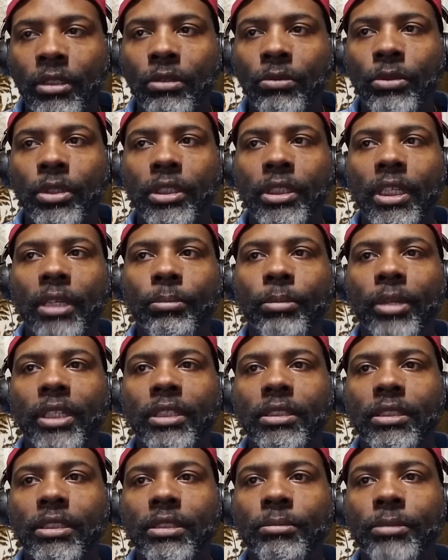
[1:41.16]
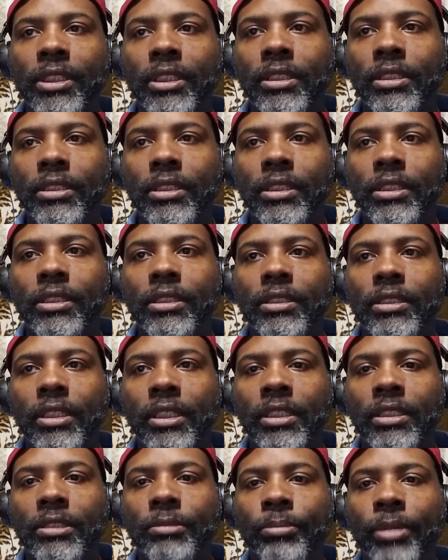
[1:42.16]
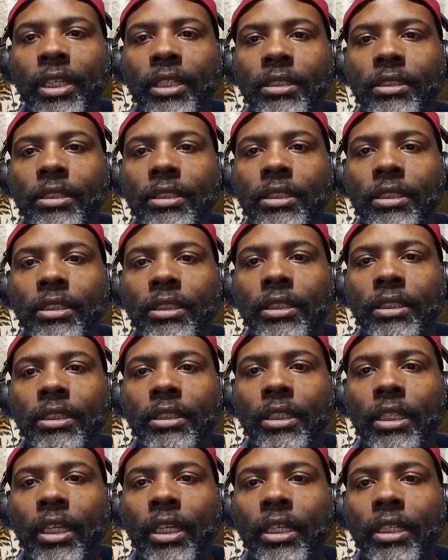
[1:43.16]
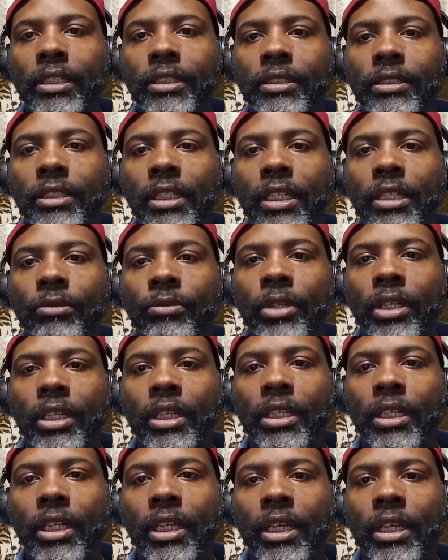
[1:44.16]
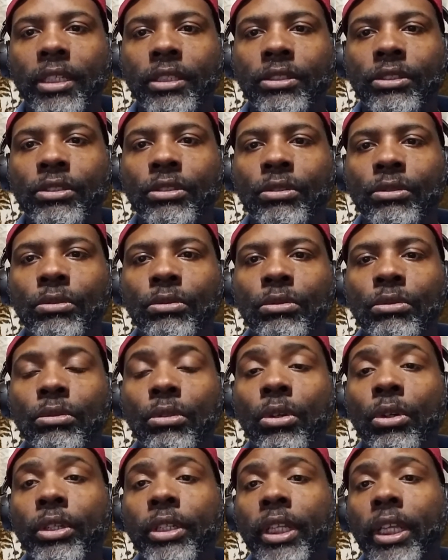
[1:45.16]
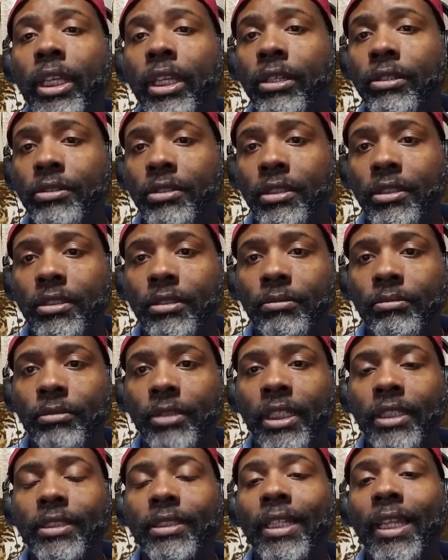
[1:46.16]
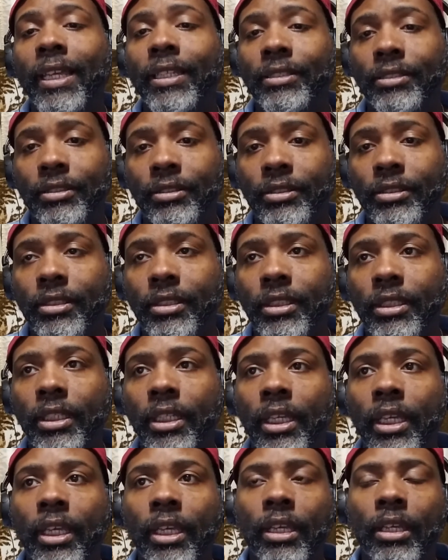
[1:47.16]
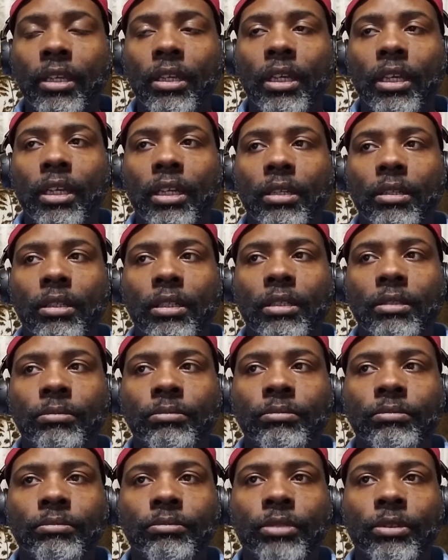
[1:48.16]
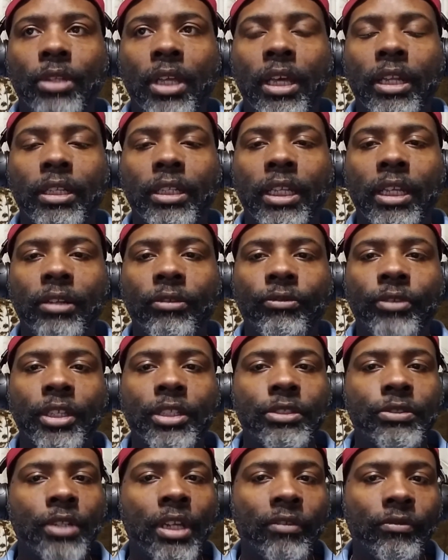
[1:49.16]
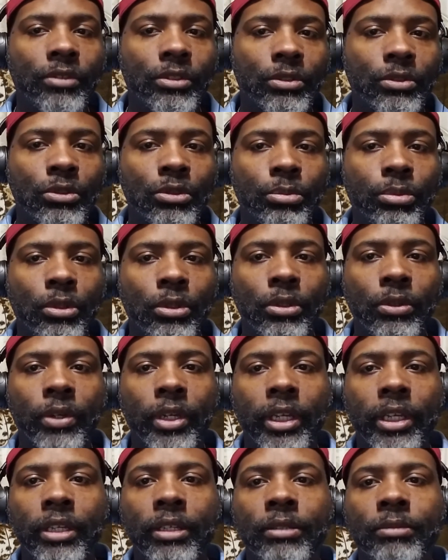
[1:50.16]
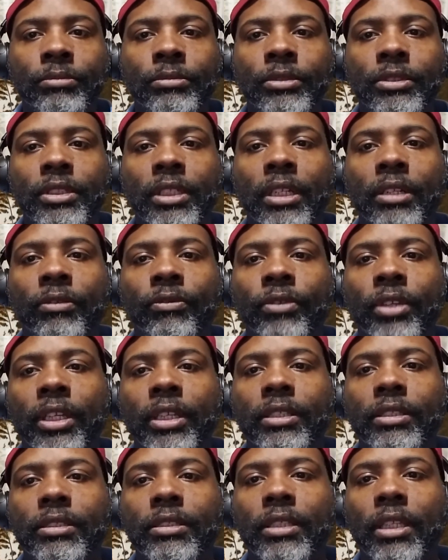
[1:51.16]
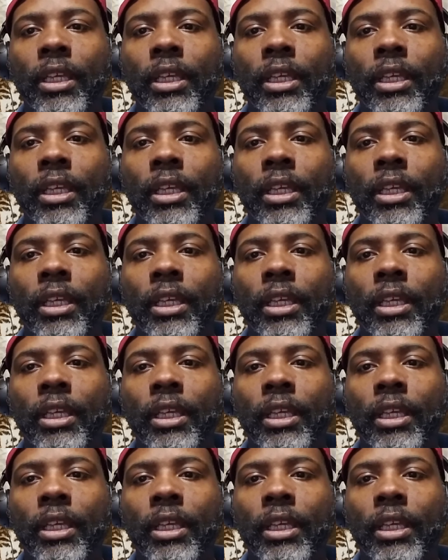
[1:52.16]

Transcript: What that basically means is it's basically a state recognized school or daycare system that's licensed. How that affects your after school programs, that affects